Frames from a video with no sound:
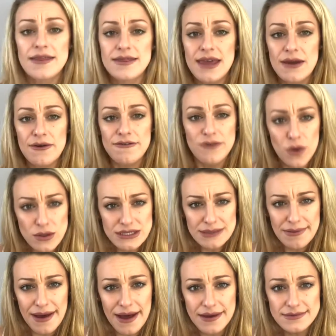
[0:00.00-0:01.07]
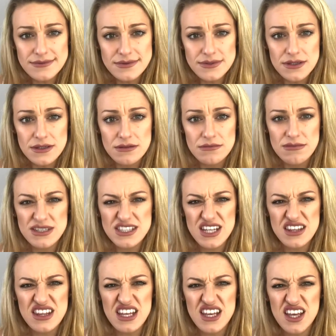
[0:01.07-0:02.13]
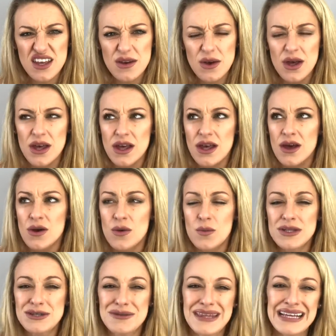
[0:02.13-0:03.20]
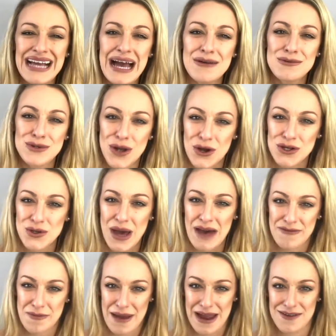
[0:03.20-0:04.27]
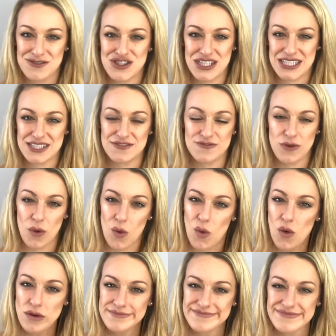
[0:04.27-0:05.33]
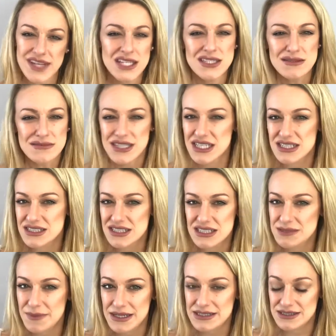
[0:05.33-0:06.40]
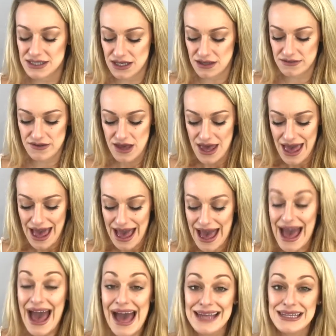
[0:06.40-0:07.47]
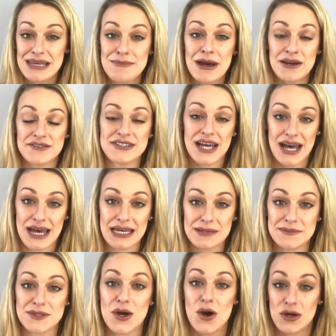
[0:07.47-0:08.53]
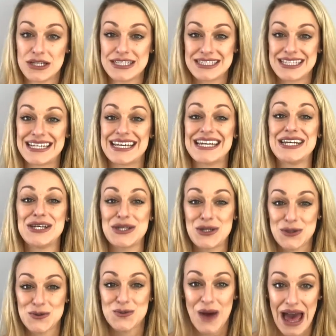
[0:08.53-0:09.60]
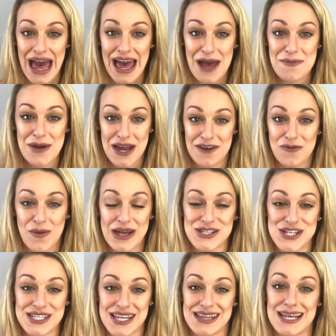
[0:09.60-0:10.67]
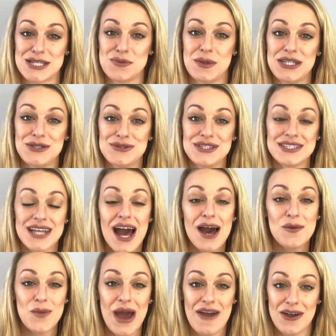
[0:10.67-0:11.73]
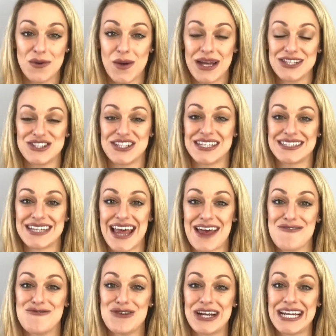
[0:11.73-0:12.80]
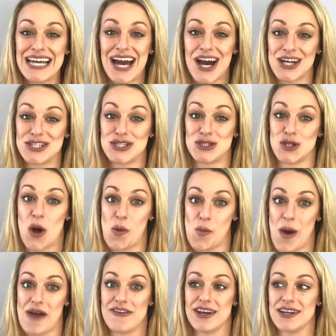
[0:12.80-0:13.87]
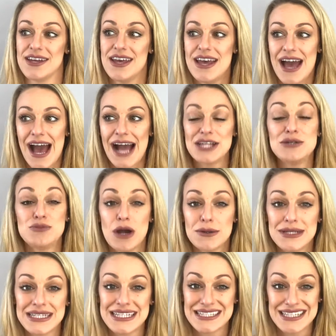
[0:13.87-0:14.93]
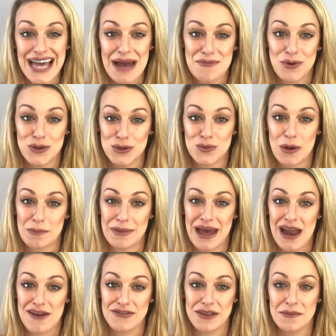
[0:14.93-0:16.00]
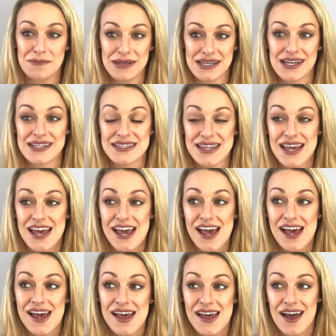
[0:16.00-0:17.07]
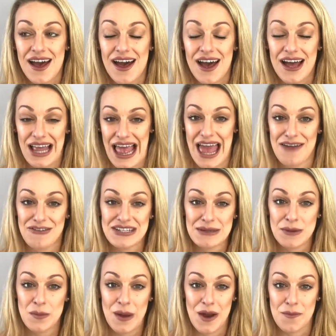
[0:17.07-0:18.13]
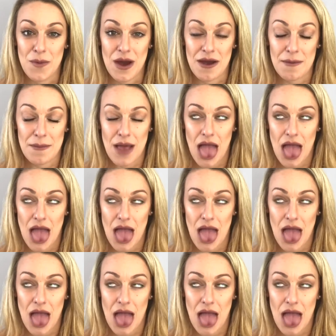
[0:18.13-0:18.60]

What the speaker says: They were £40, which I think, when you think how long you have a pair of jeans for, I don't think is expensive. And the amount of times, honestly, you wear a pair of white jeans like this, when you start wearing white jeans, they're really hard to stop wearing. And you probably need to get more than one pair of them, because every time I wear my